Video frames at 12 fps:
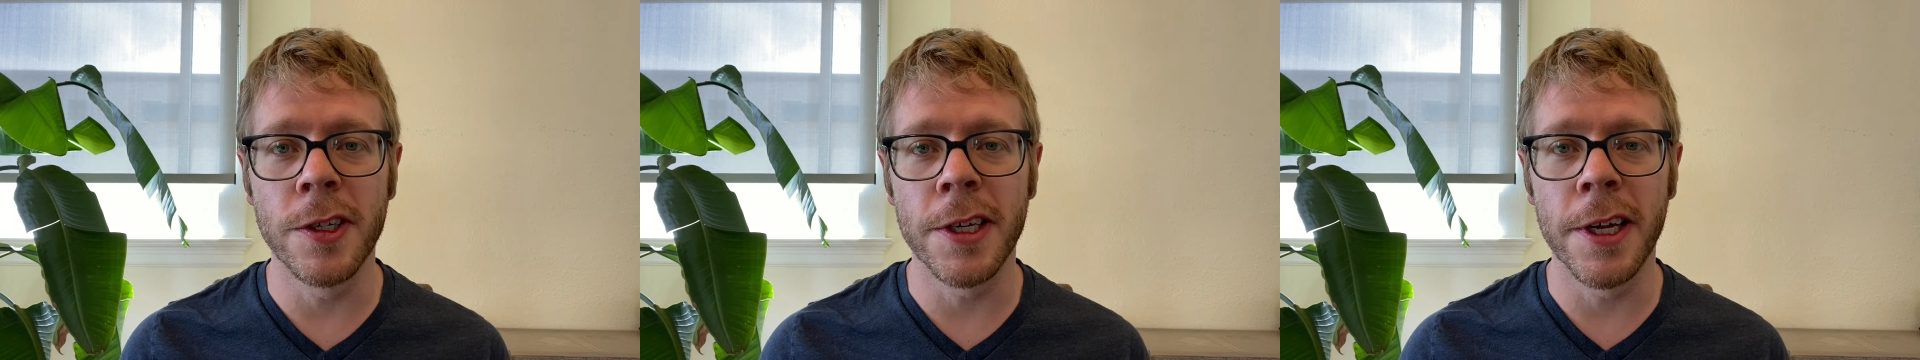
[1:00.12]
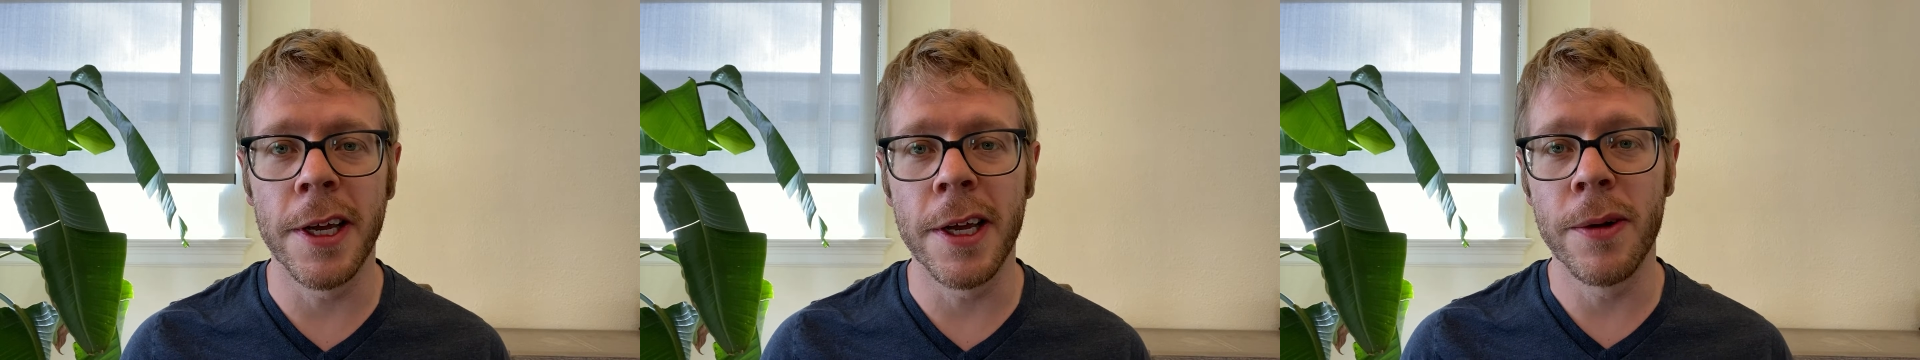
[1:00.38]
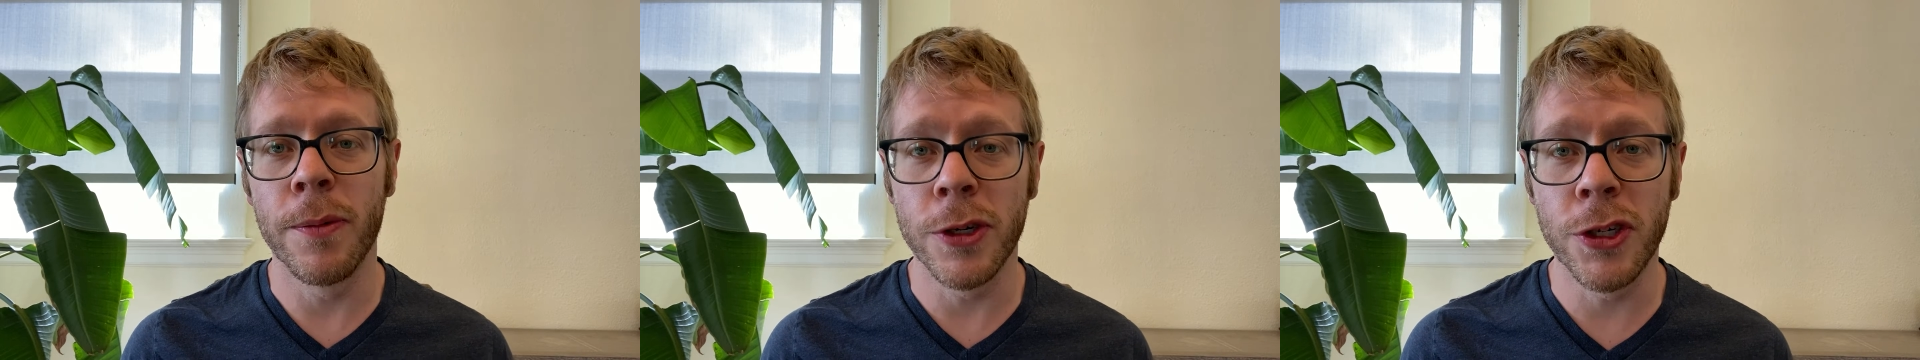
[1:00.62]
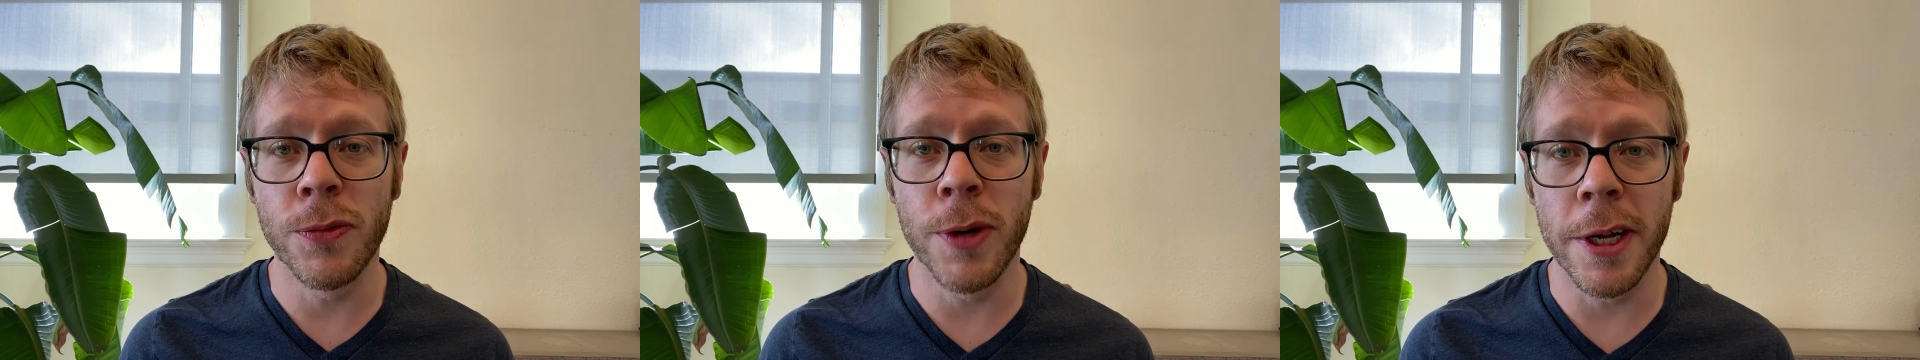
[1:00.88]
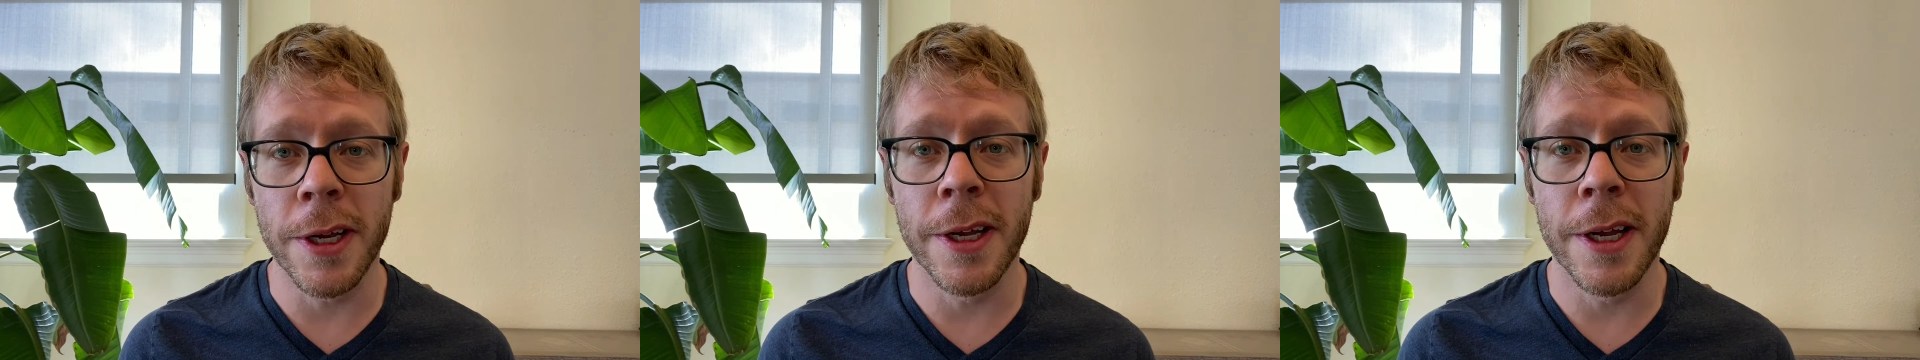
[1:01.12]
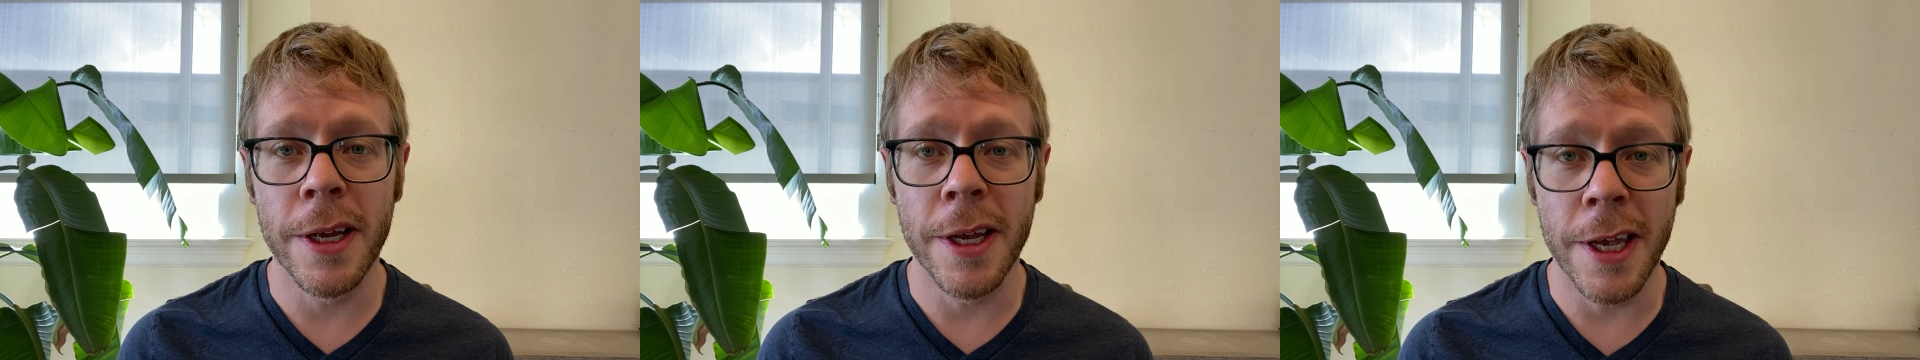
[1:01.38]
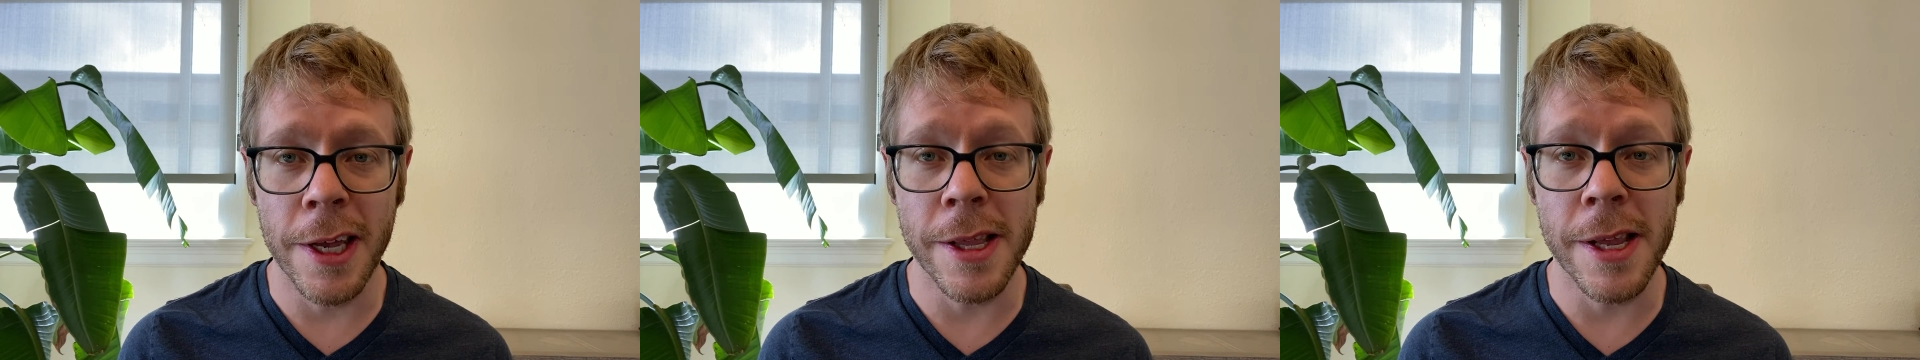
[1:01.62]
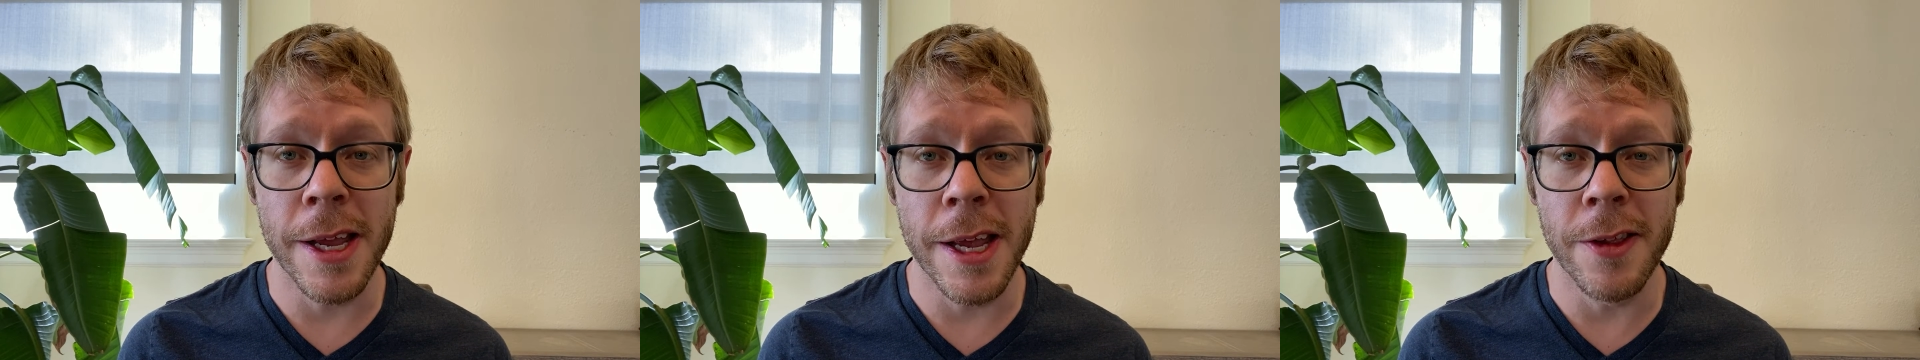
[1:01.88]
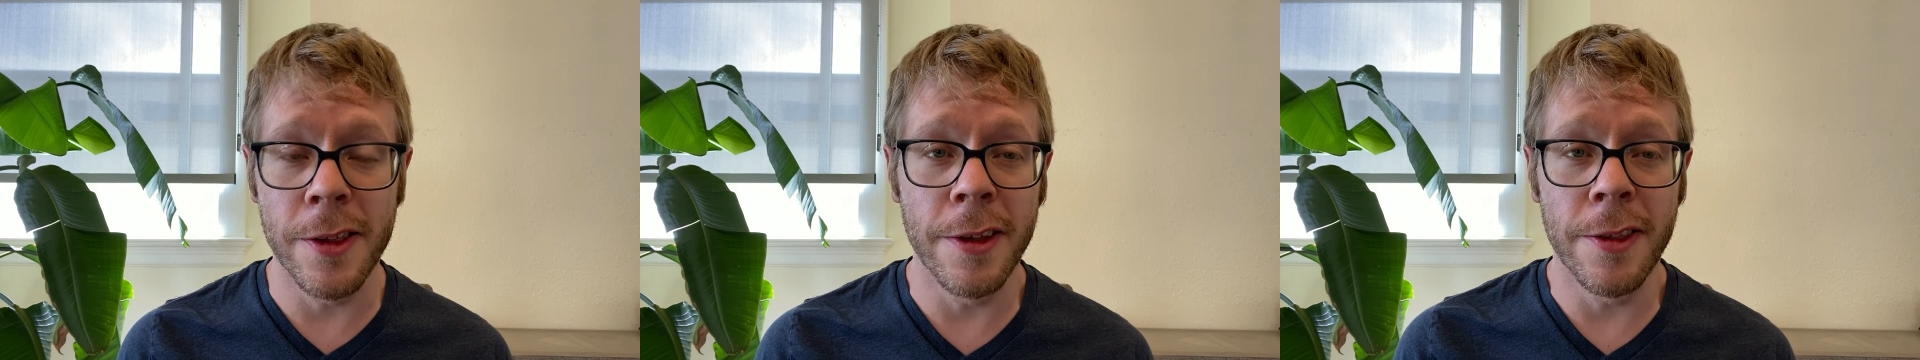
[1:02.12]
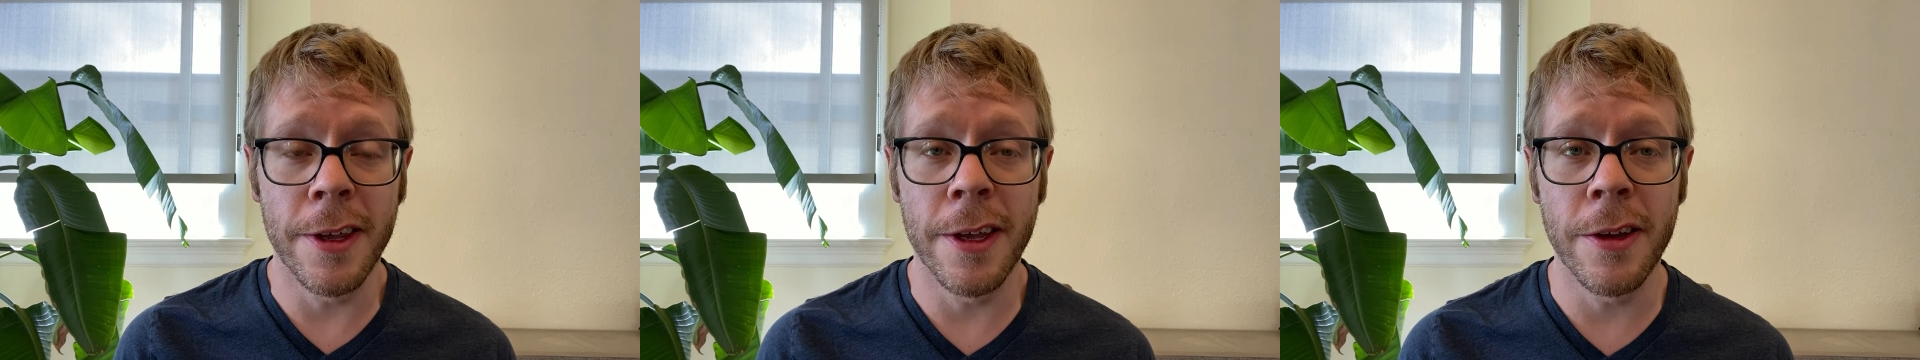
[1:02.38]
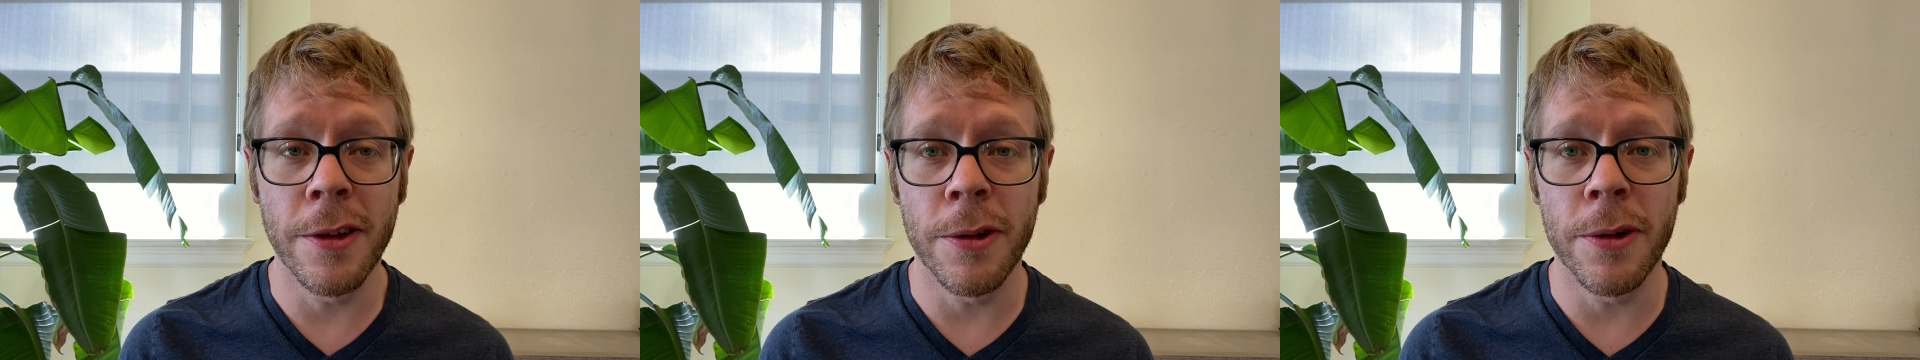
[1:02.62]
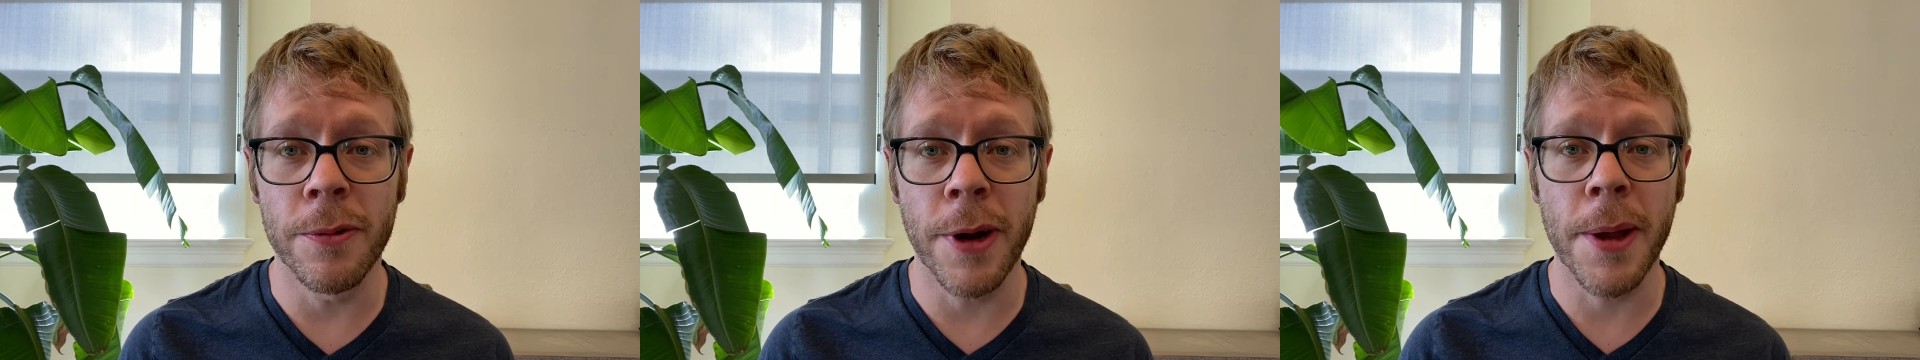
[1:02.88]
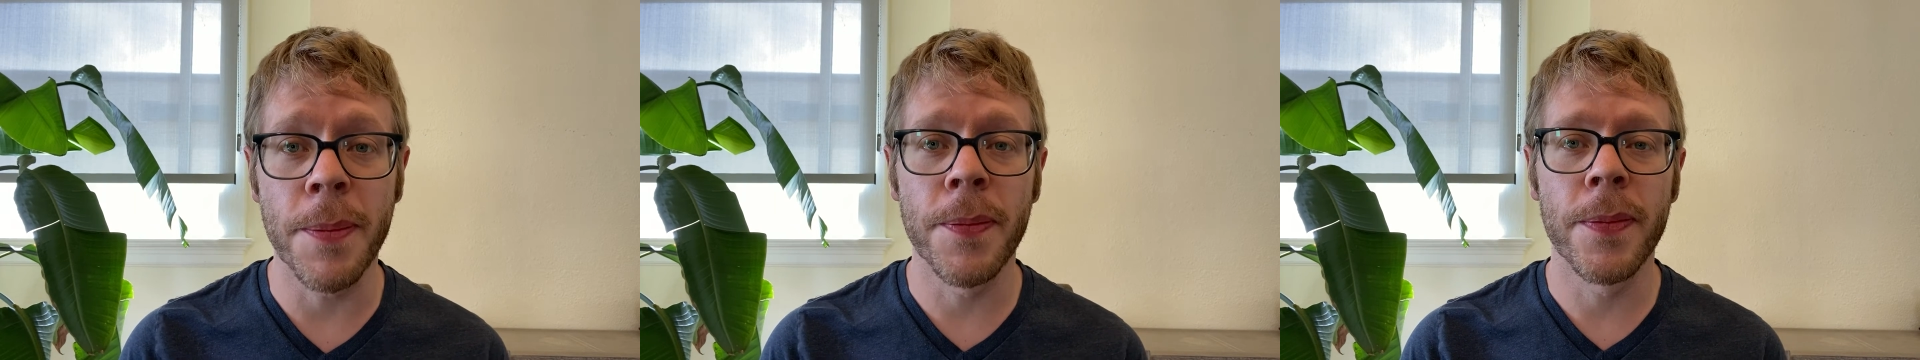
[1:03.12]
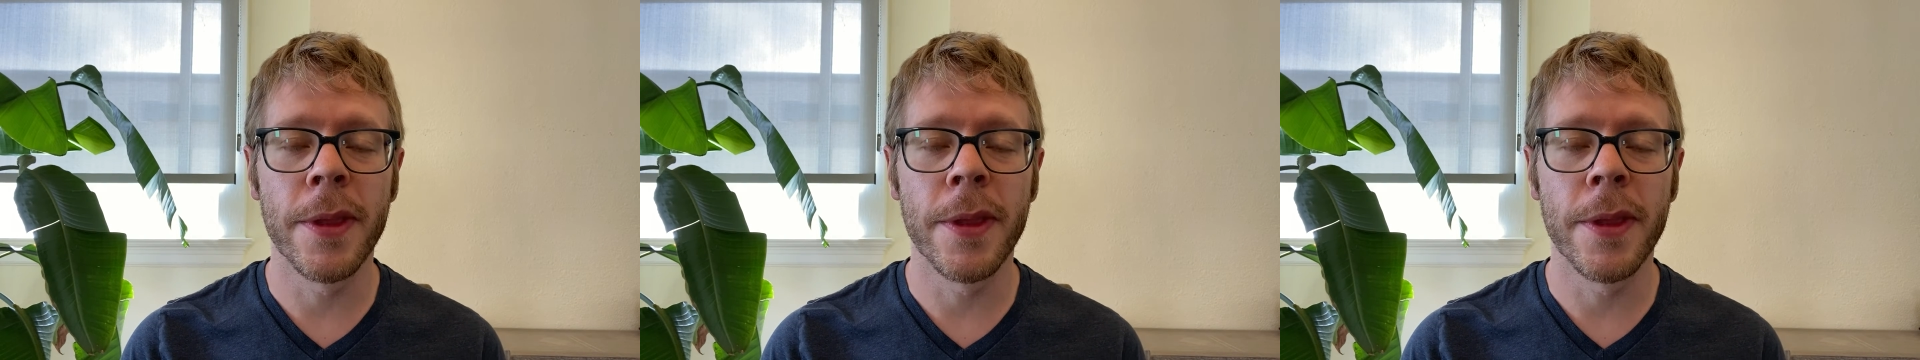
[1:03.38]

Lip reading: is what you want is the end goal, right?